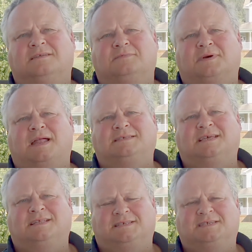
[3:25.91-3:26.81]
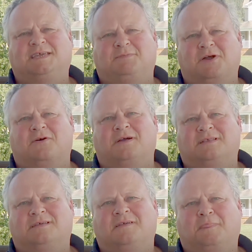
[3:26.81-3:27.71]
but I'd say let's keep going,
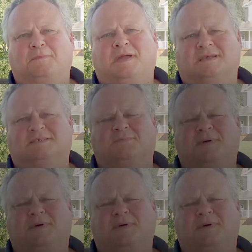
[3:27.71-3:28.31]
because the